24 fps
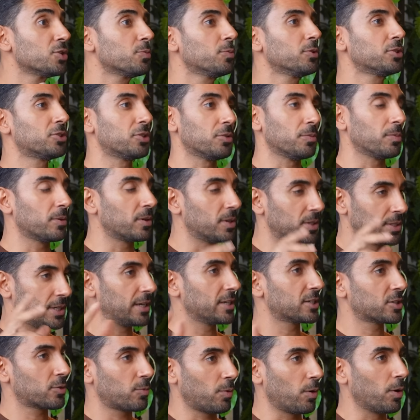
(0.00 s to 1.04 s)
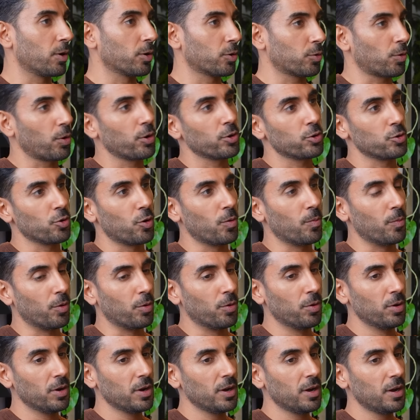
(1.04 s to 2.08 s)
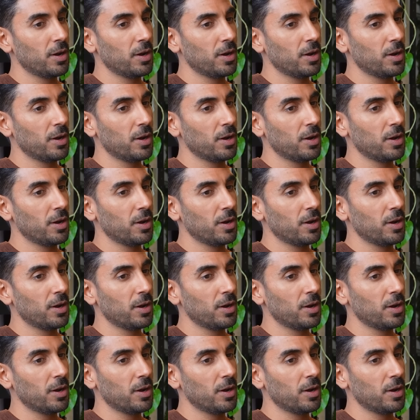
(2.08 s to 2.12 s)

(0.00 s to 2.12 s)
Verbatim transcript: you would do because it is quote unquote normal.